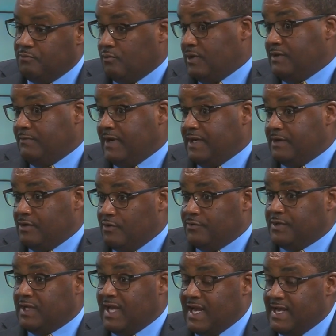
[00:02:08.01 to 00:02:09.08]
renovated over
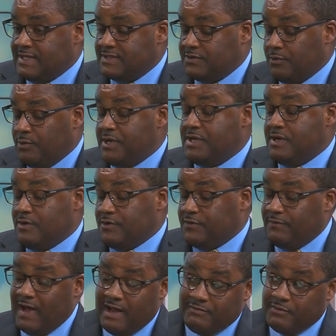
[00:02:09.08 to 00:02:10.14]
the last three years
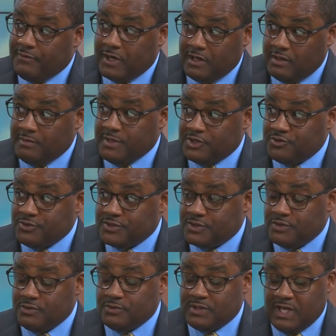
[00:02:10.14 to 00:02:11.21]
five of our elementary
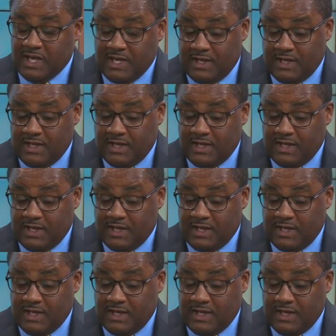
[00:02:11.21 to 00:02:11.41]
schools.